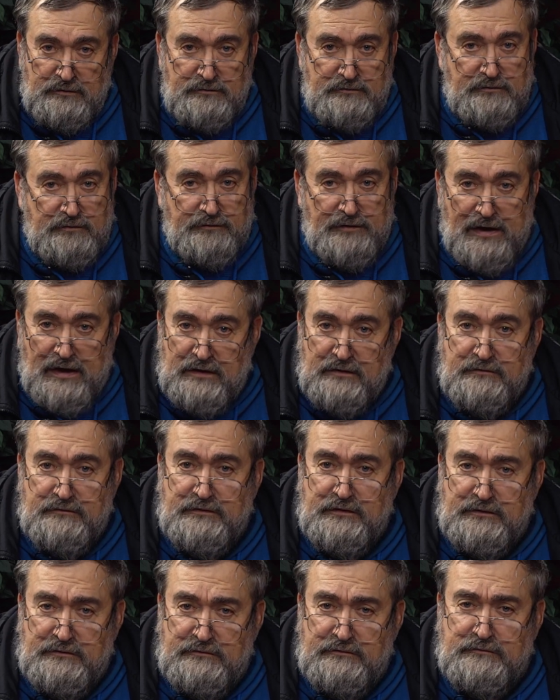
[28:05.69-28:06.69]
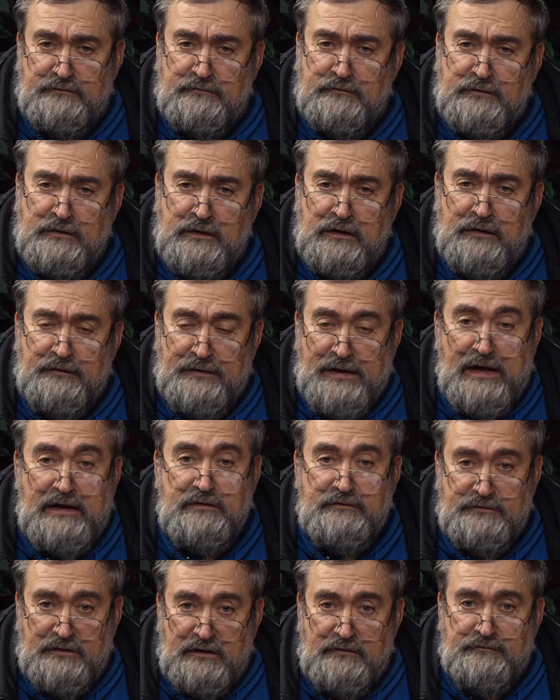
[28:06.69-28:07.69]
So that is this that
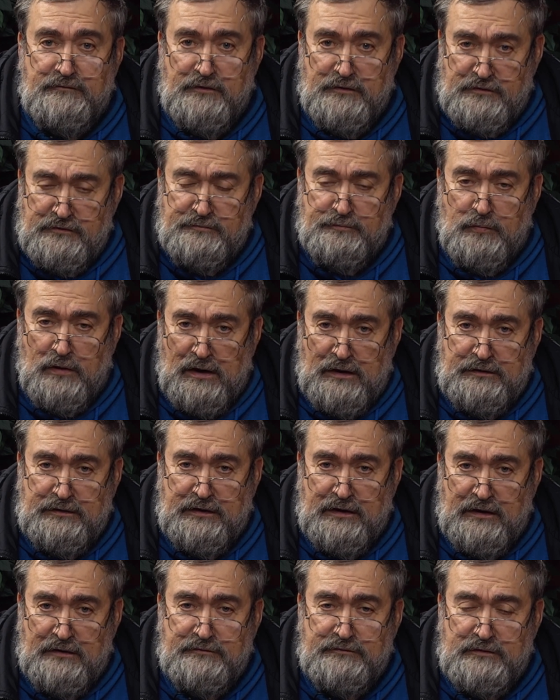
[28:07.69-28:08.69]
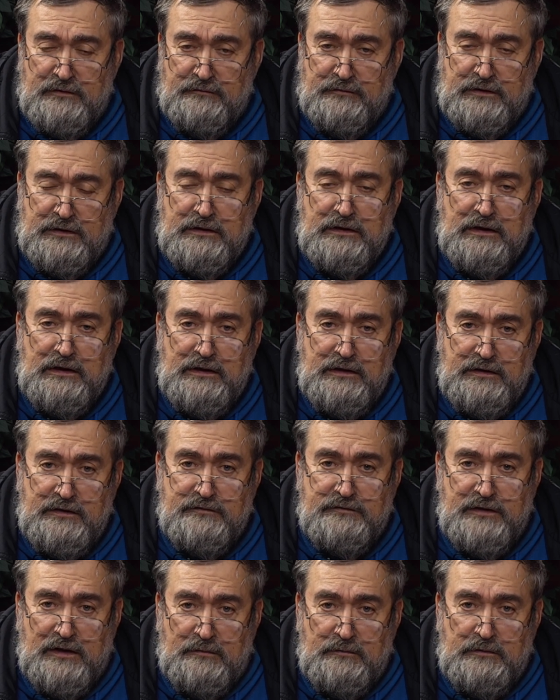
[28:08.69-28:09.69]
is it for this broadcast of the
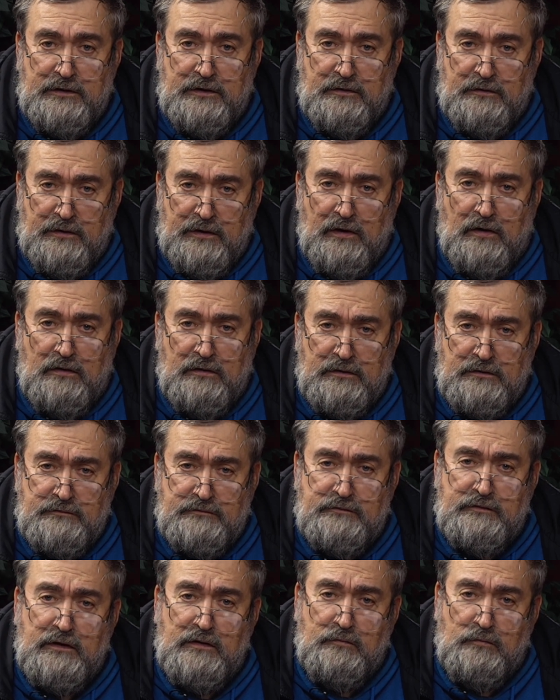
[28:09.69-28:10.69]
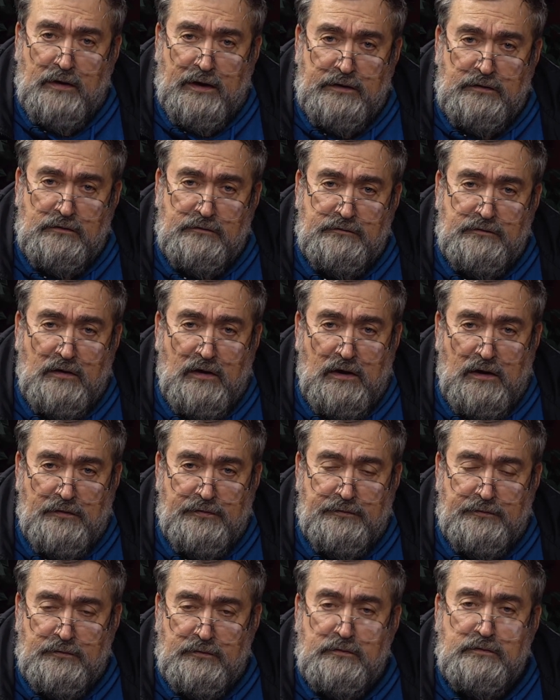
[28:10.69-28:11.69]
Kitsap Literary Artists and Writers
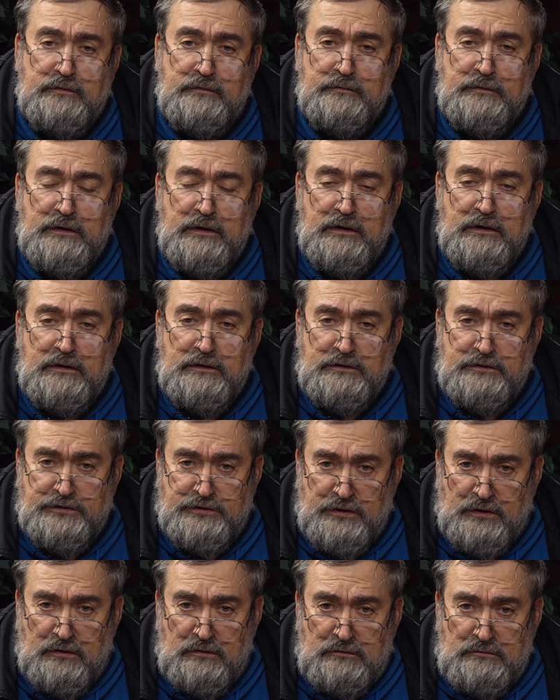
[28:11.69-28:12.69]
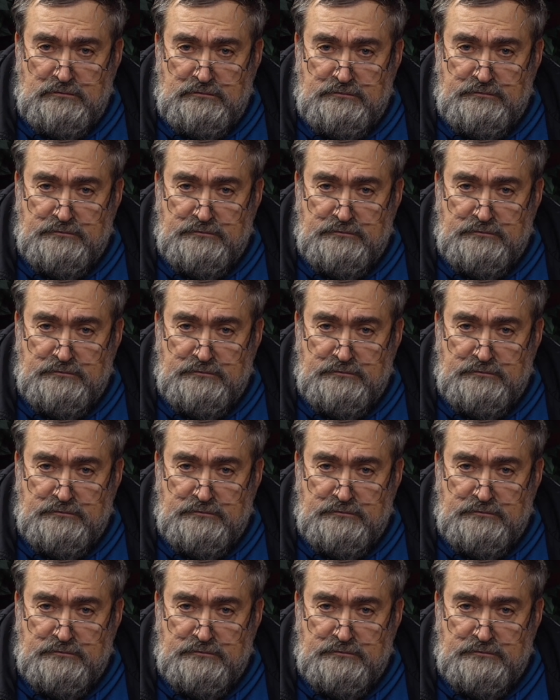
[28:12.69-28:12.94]
Author Show,